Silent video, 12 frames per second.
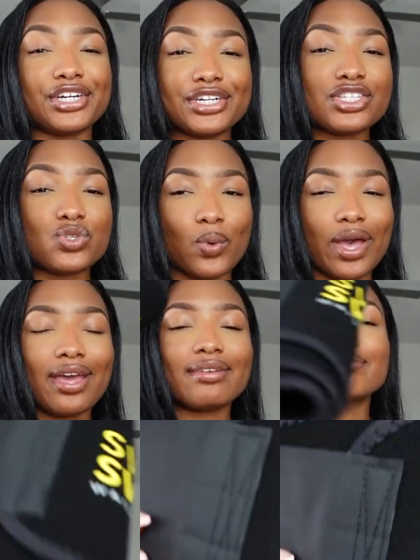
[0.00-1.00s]
good
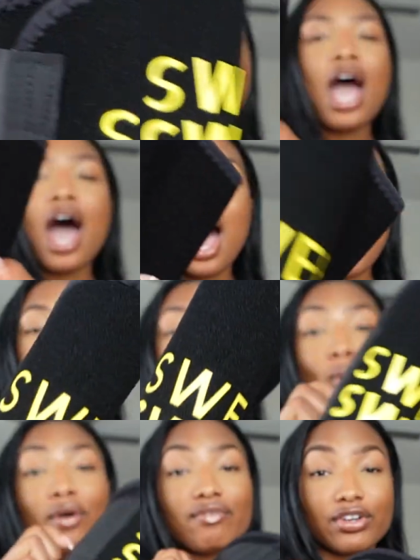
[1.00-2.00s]
sweat, I'm
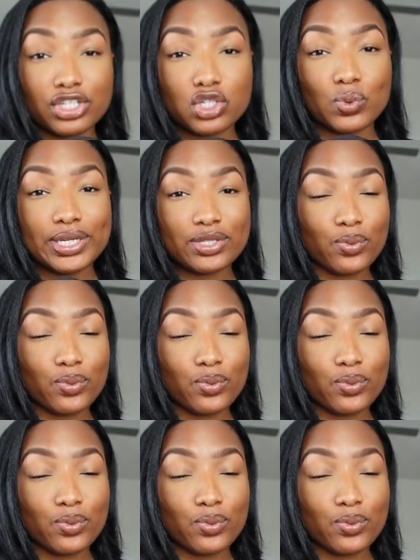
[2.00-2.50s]
going for the Sweet